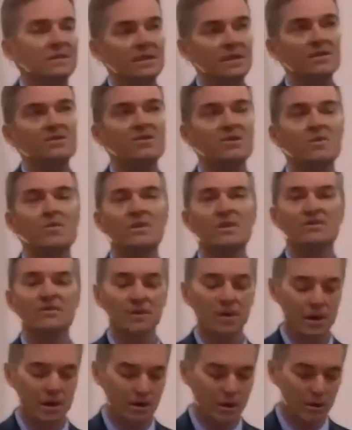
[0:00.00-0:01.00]
teach them at a
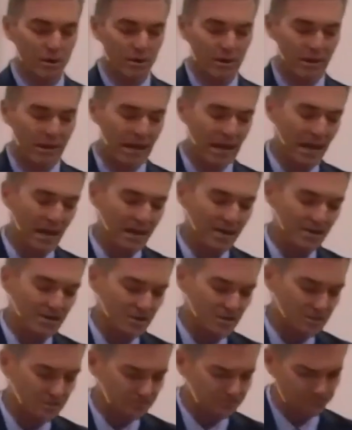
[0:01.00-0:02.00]
very early
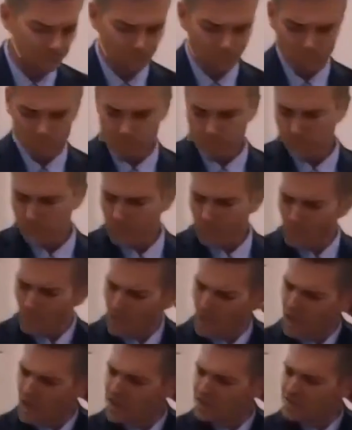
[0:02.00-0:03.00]
age.
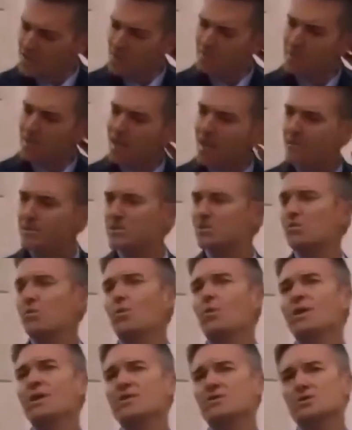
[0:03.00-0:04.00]
Sometimes
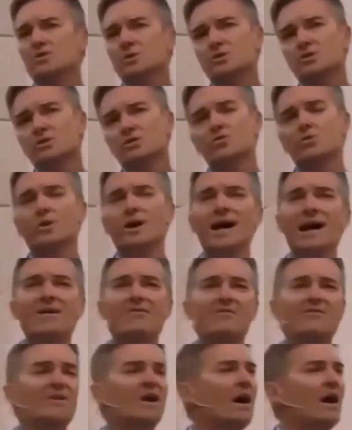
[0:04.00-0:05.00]
we as Christians will have